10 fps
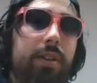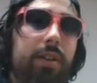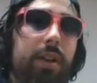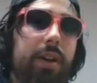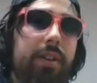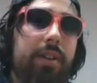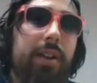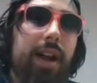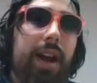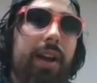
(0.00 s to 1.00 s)
So here's the
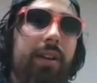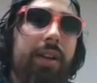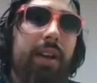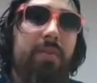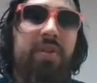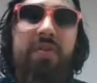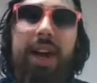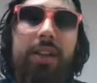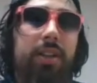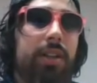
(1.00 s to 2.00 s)
9. You got move
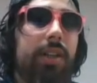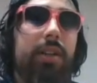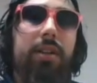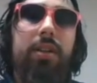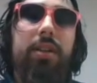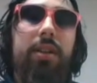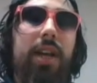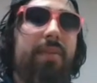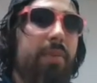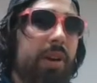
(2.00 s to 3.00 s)
naturally,
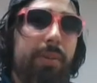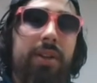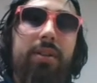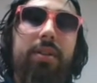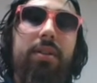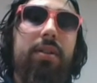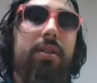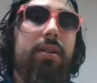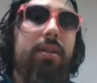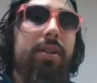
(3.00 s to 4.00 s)
have purpose,
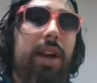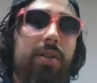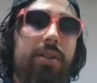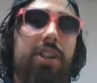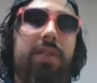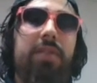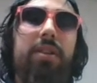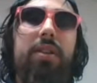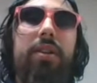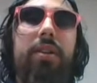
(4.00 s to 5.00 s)
downshift,
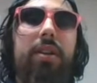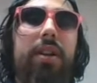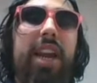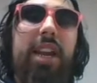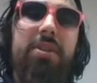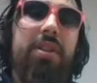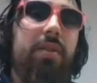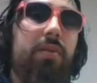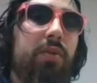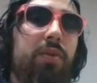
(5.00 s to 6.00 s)

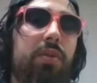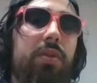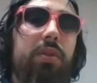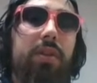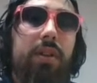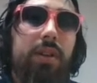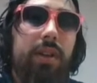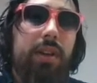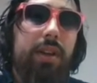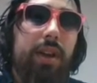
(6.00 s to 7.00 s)
80% rule,
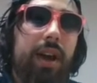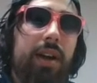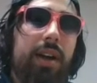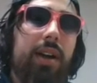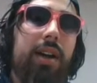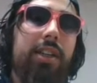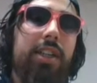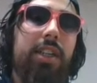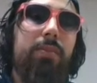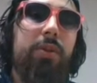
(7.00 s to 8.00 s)
the hara
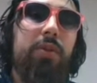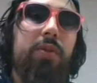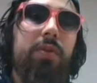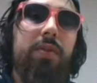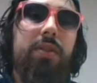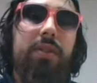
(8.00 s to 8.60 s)
hachibu.